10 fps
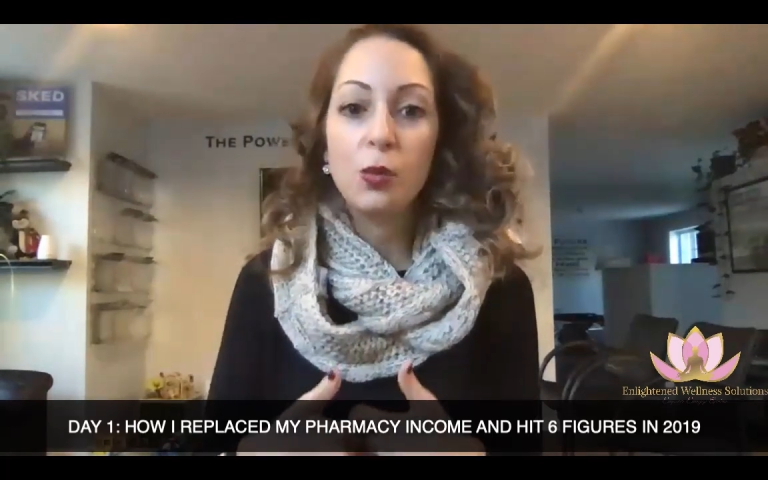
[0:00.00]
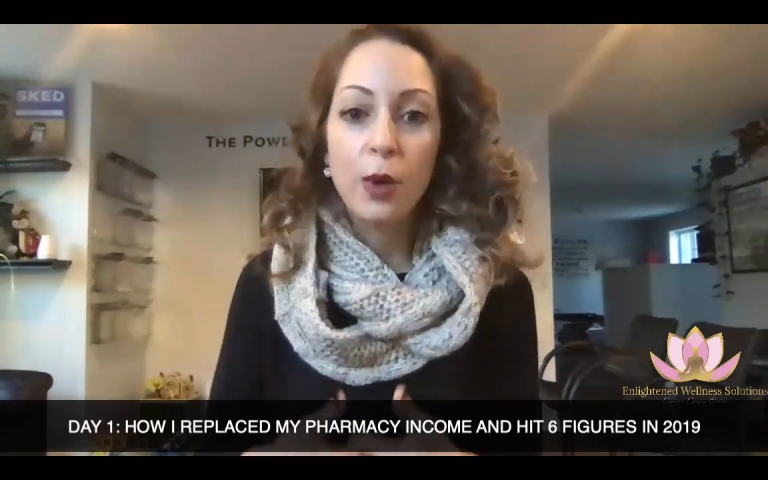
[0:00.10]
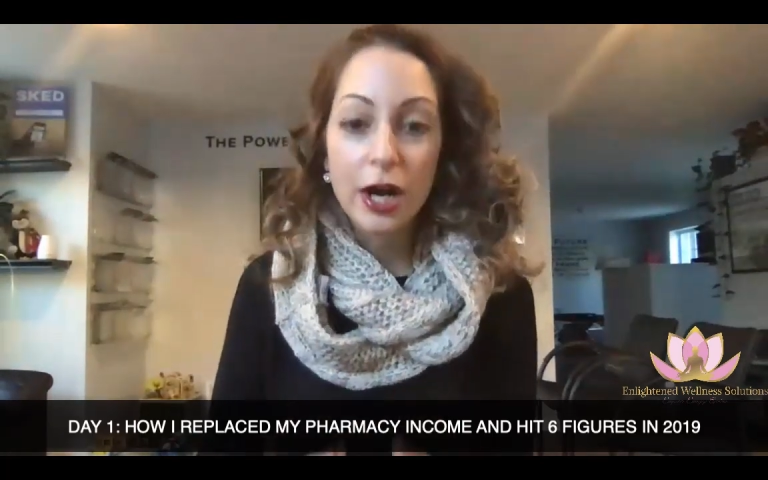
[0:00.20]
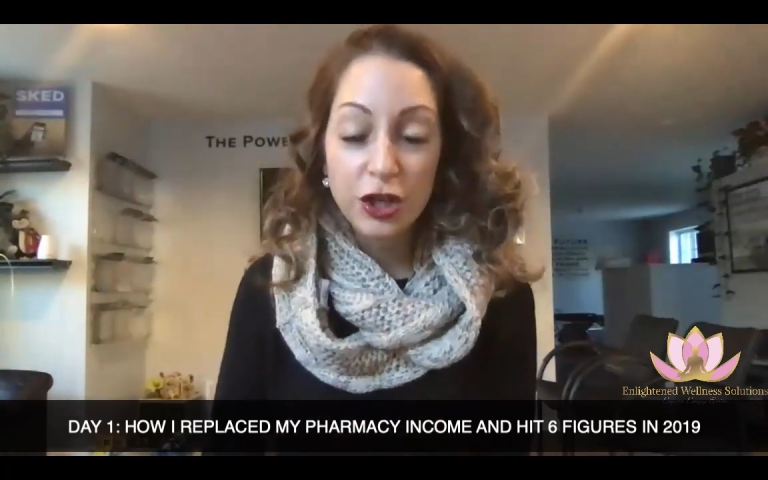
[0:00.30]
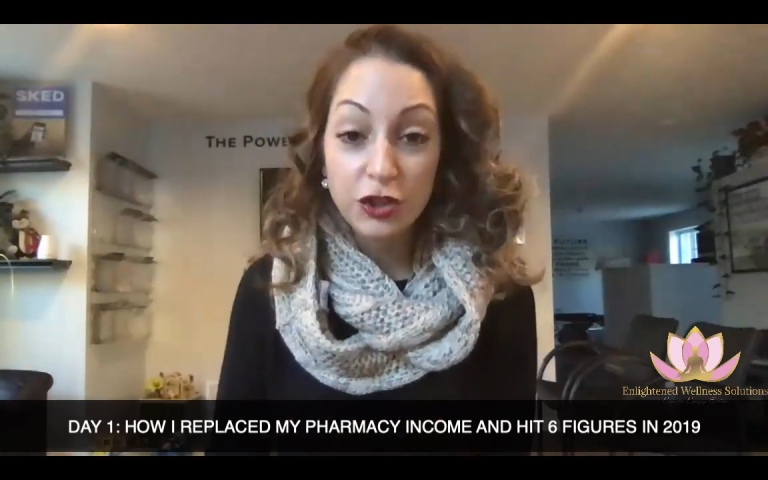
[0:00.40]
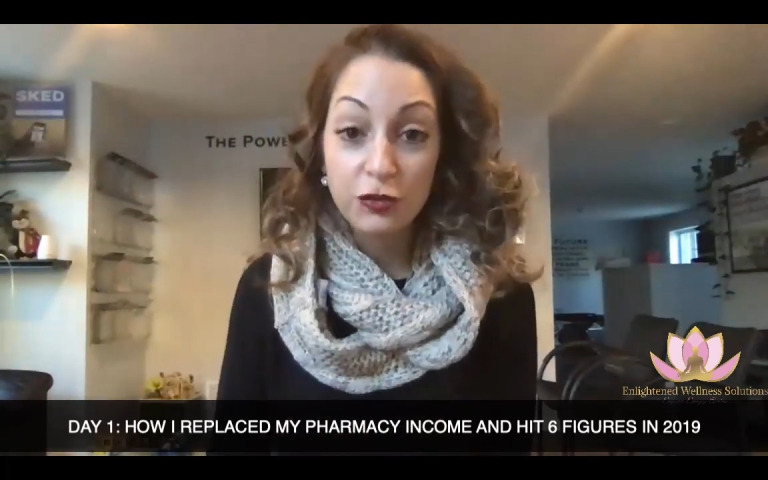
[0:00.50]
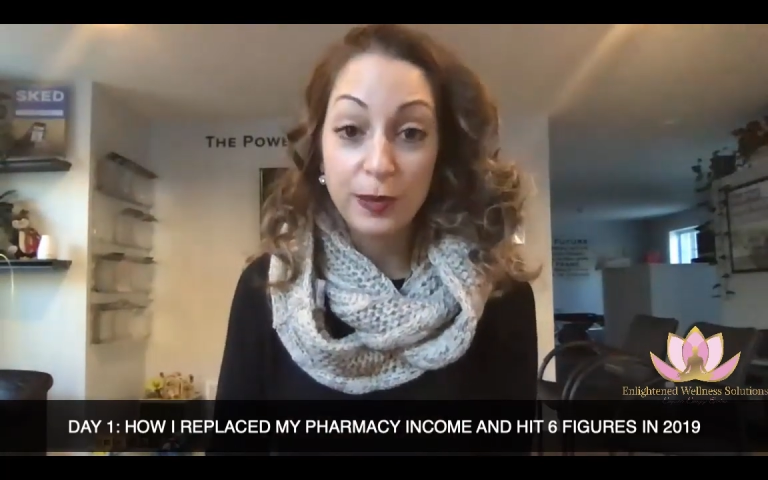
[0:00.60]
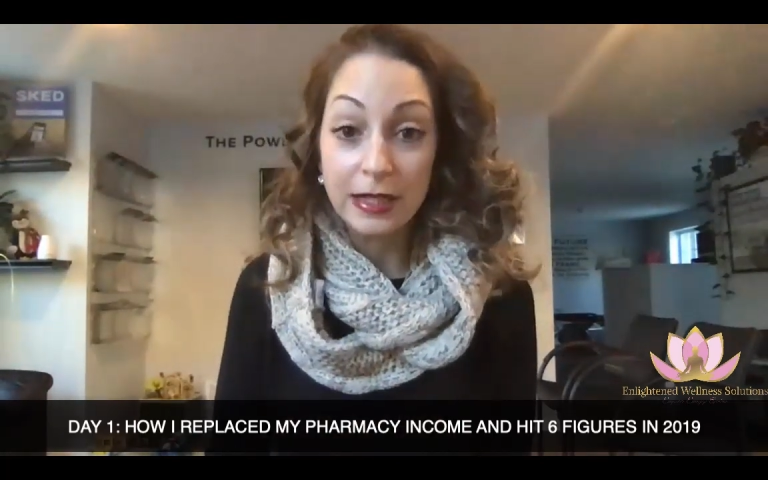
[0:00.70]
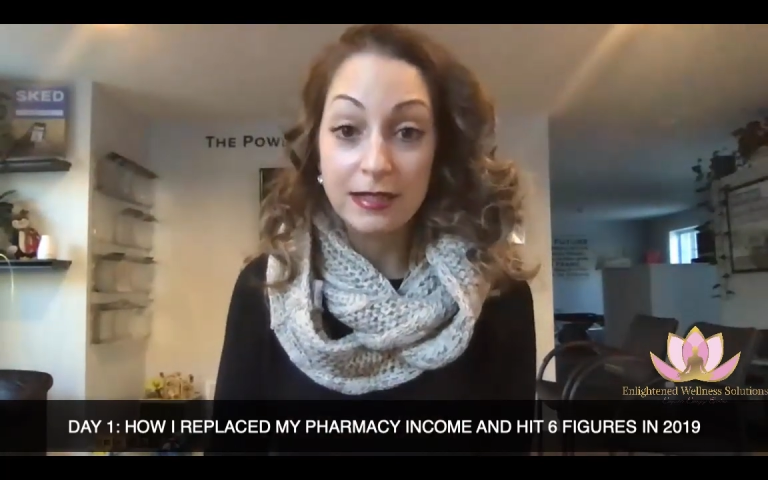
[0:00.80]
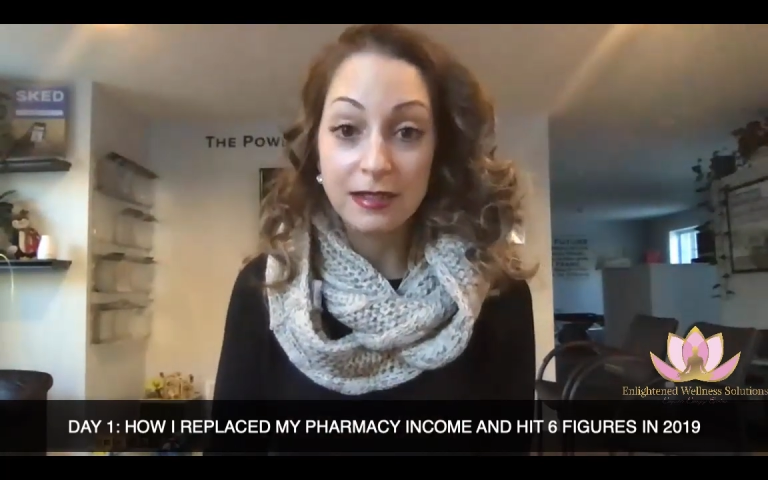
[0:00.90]
where you've
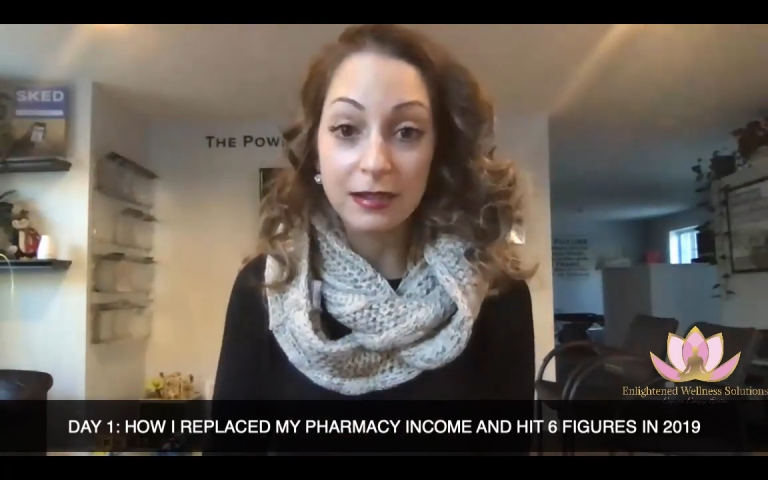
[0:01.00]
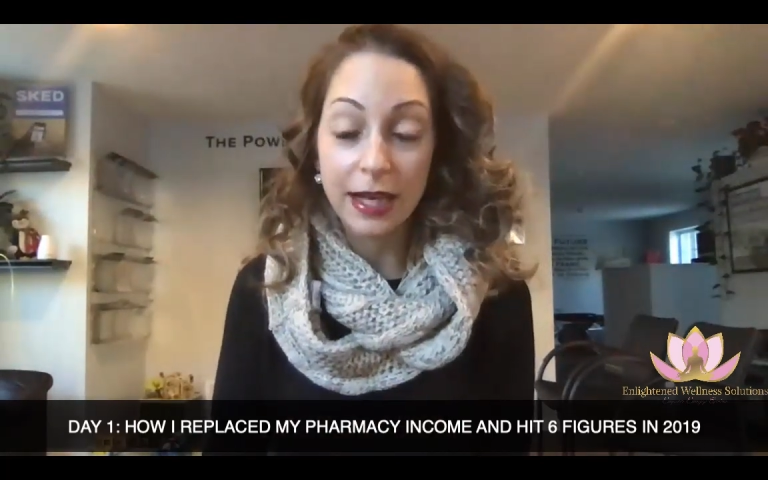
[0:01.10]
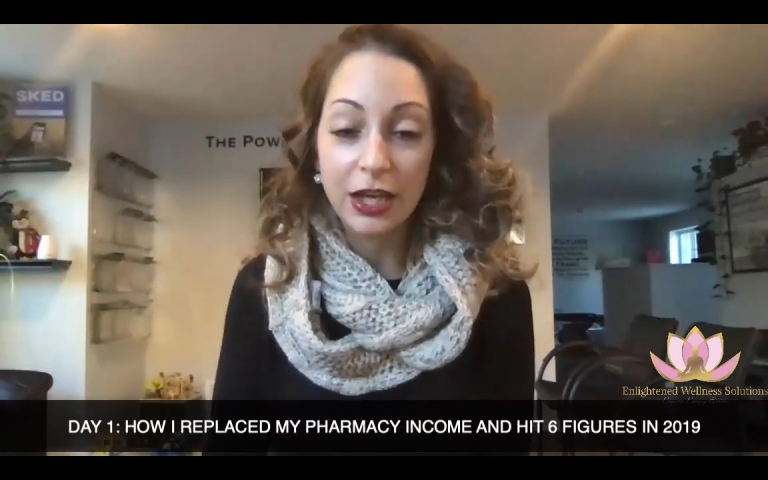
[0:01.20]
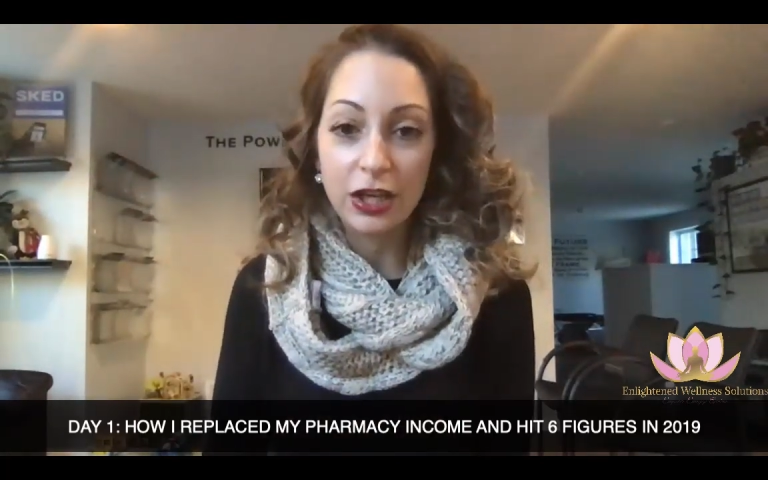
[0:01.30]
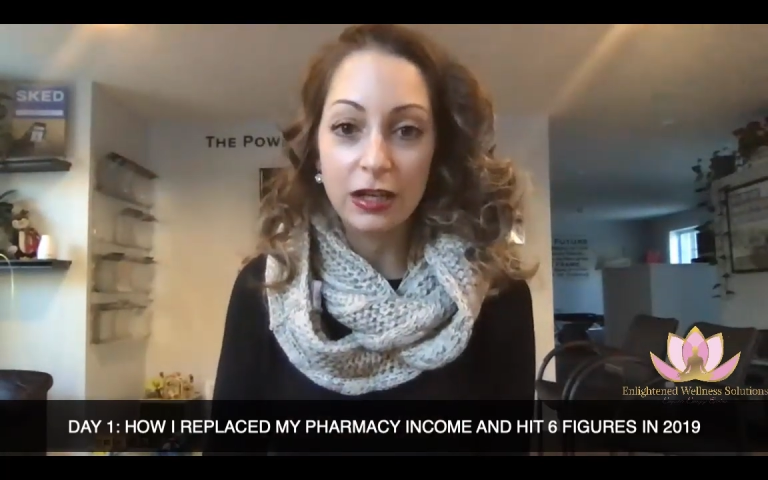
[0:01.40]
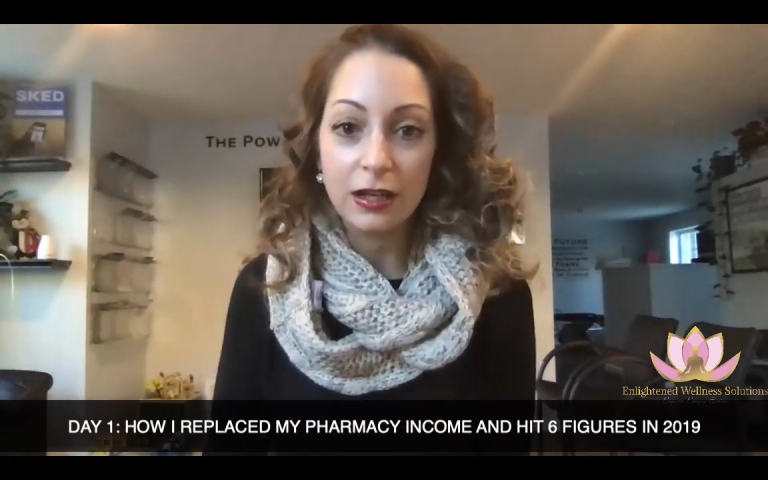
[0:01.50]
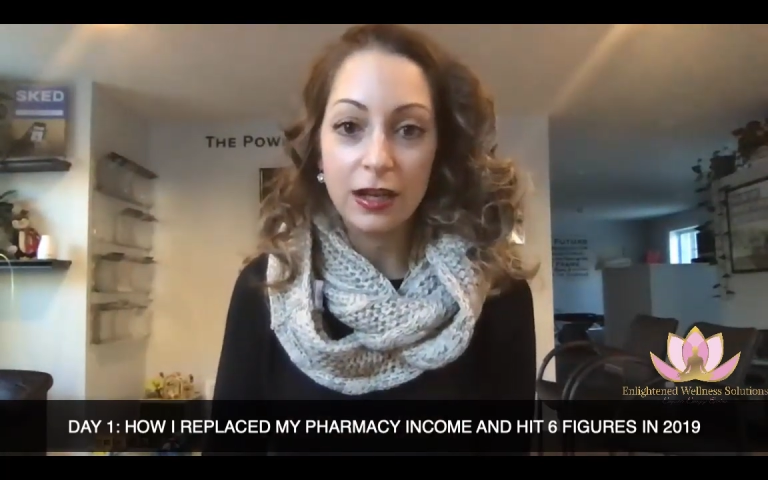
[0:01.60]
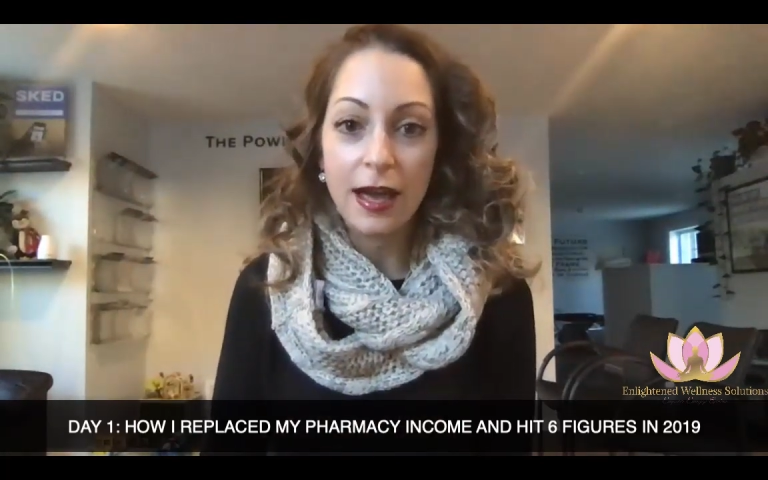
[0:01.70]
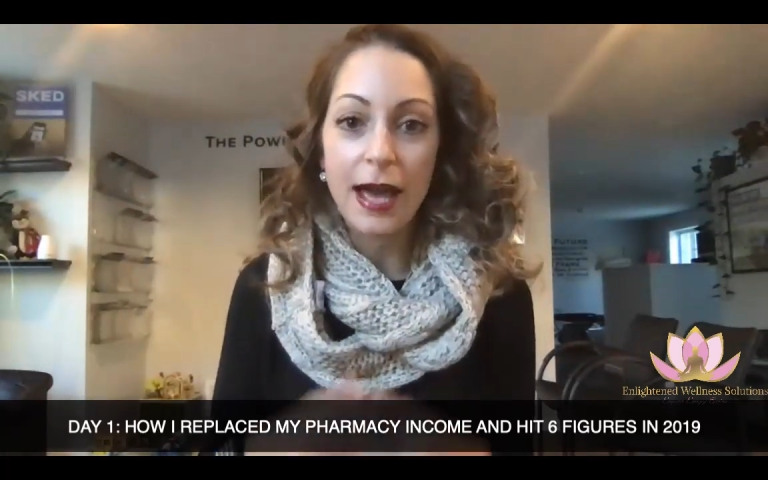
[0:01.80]
been delaying